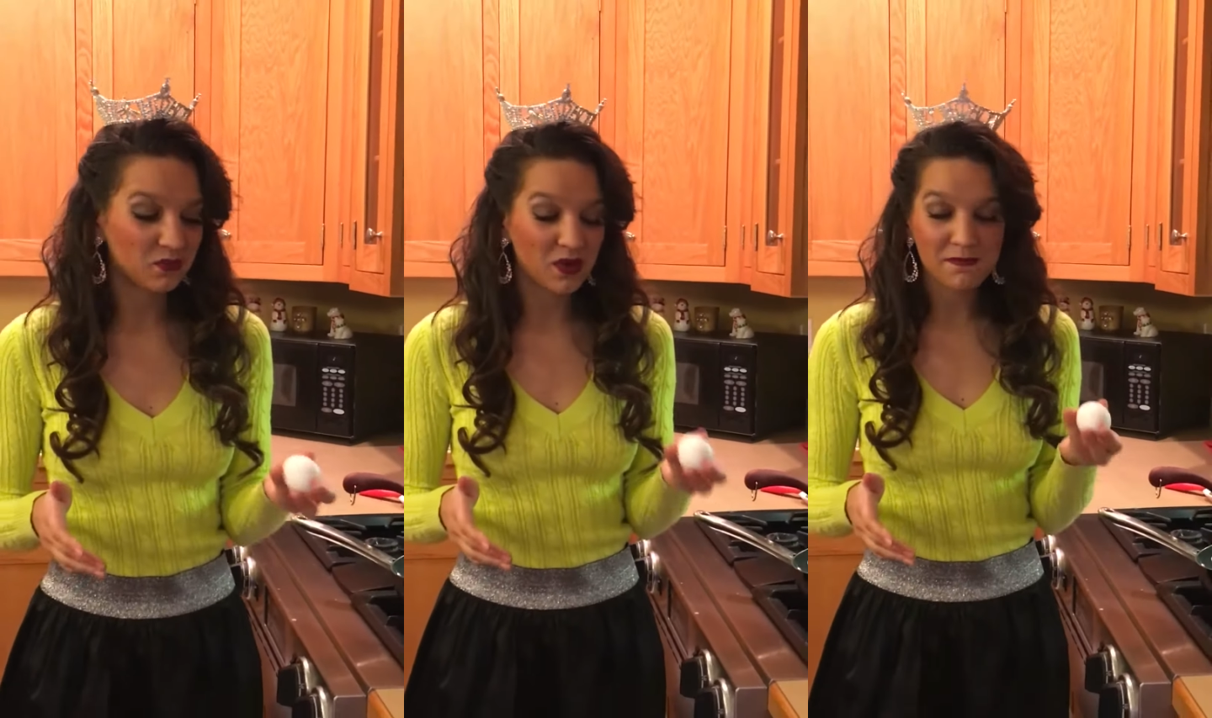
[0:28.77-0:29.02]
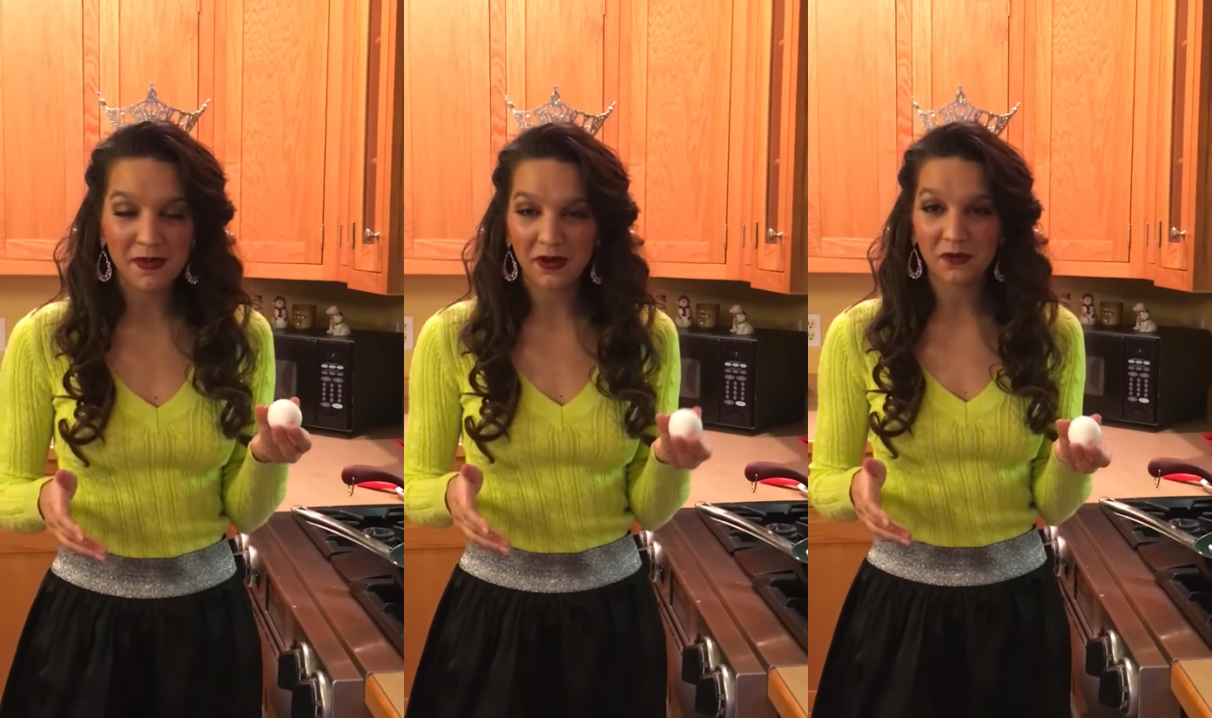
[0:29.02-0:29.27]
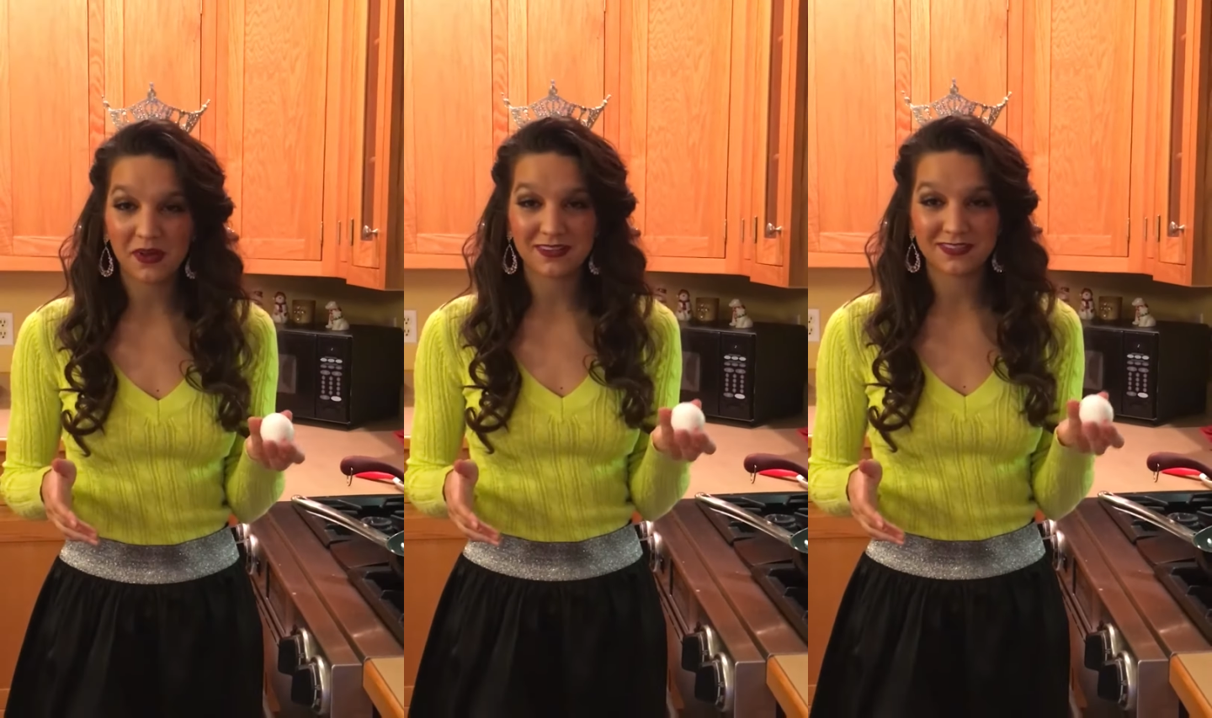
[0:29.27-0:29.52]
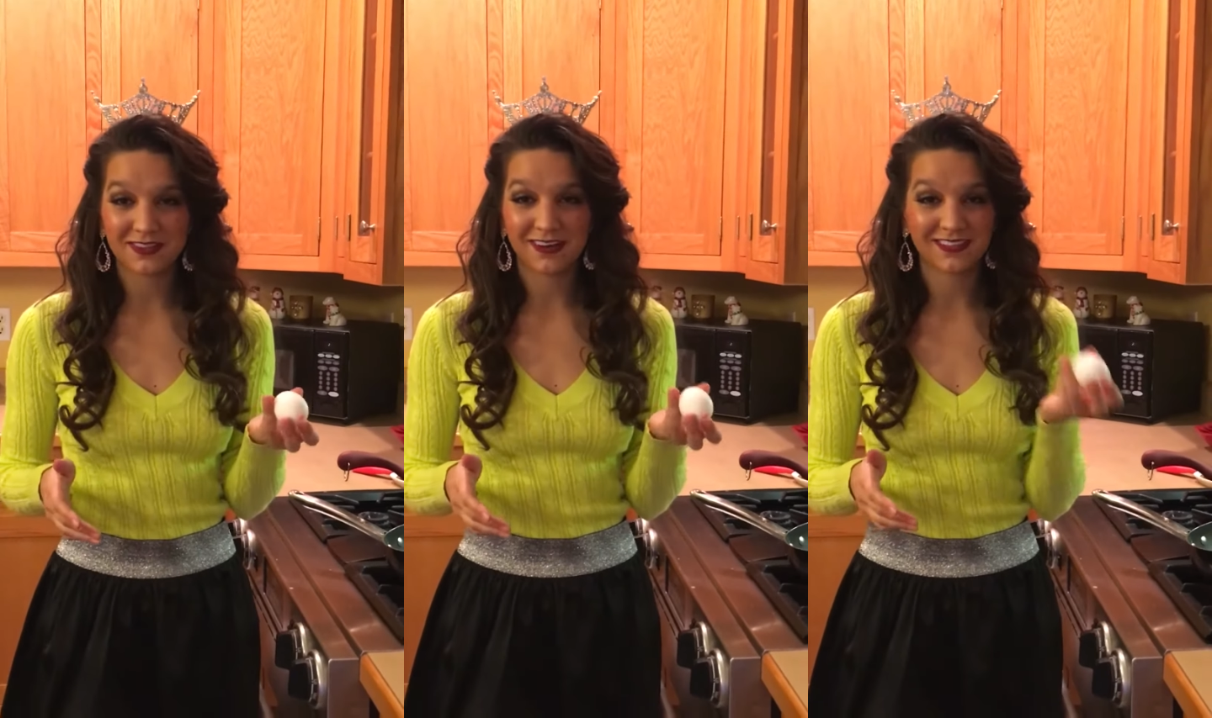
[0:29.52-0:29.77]
what better way to
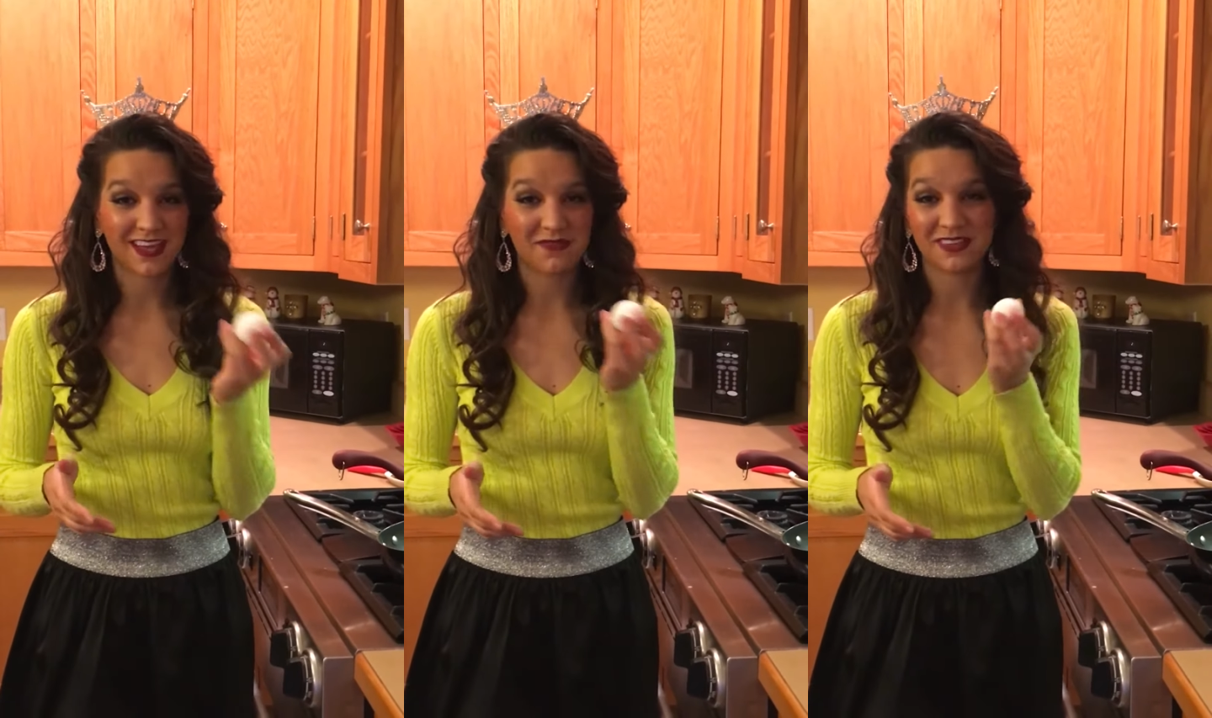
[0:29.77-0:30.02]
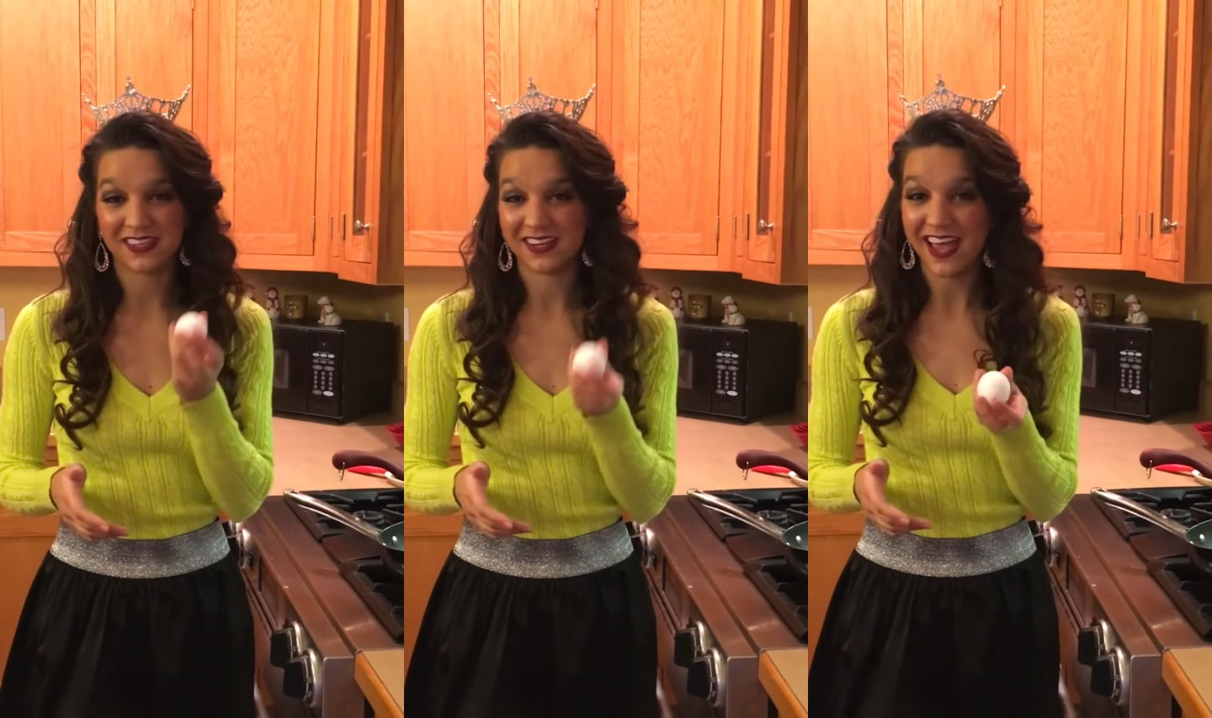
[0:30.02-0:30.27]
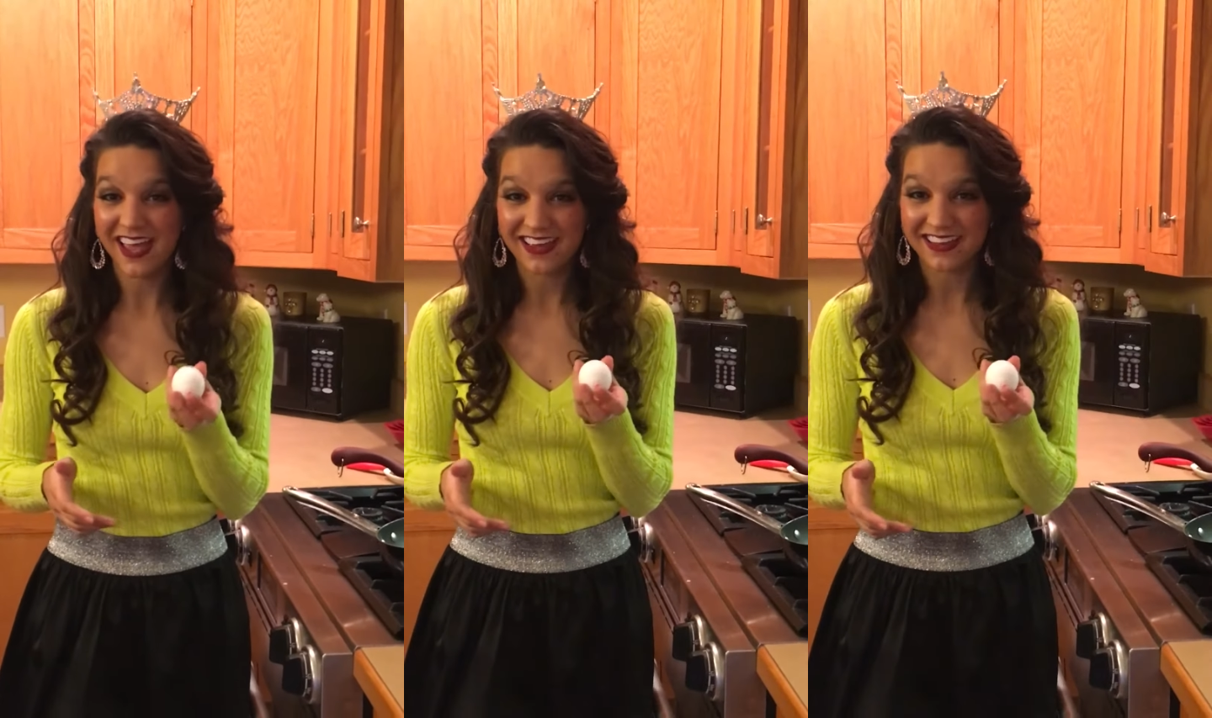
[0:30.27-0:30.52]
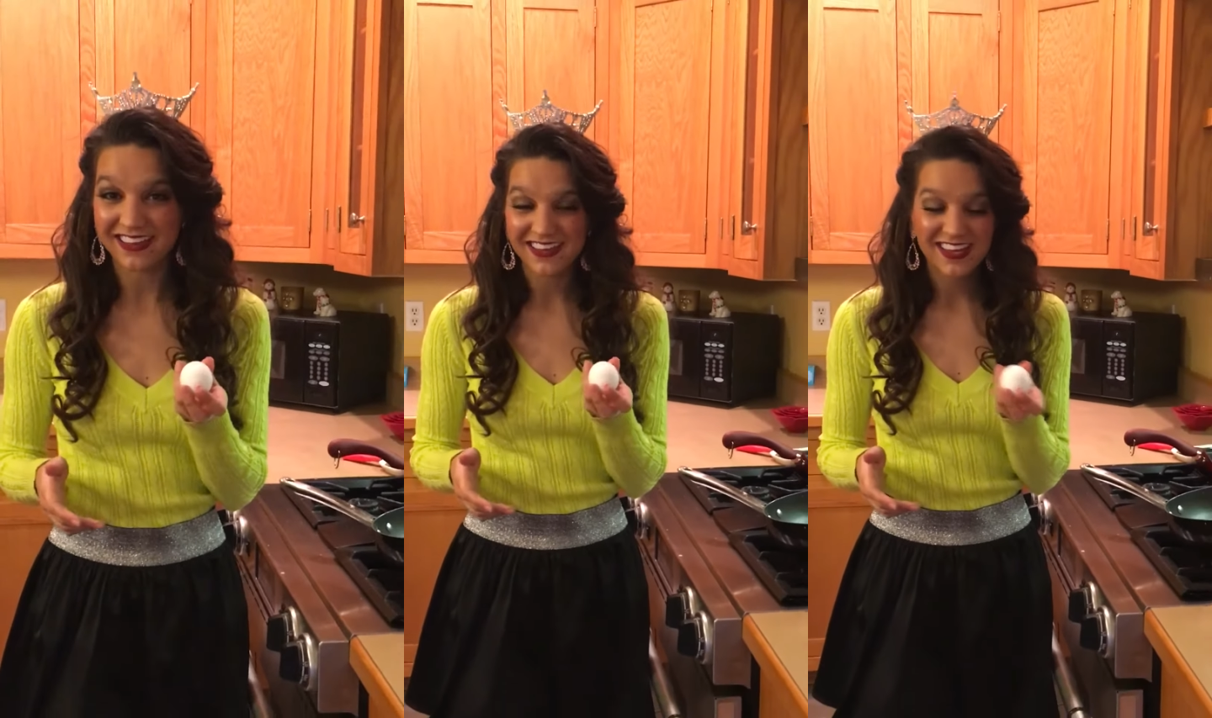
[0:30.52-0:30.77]
start than with an egg?